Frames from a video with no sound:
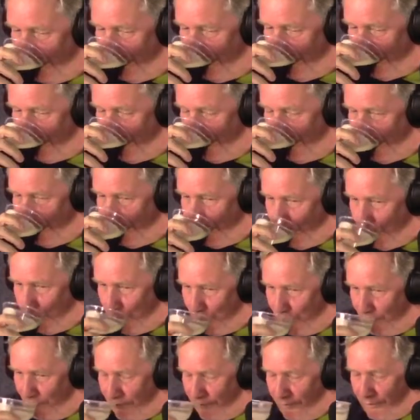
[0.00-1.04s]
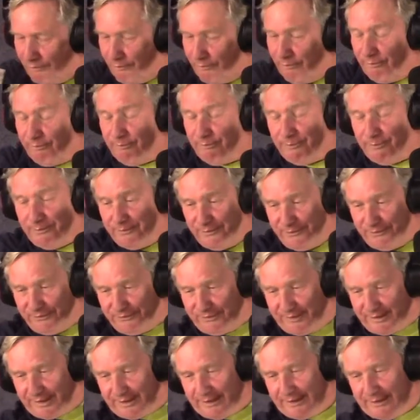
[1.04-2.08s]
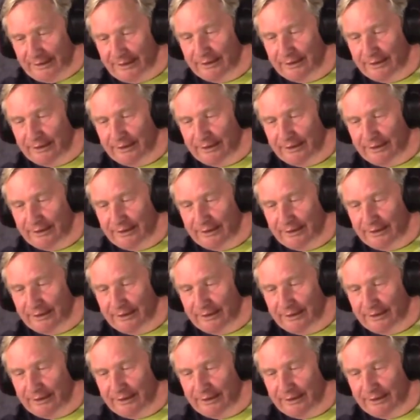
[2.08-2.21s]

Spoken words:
the reason I invited you over.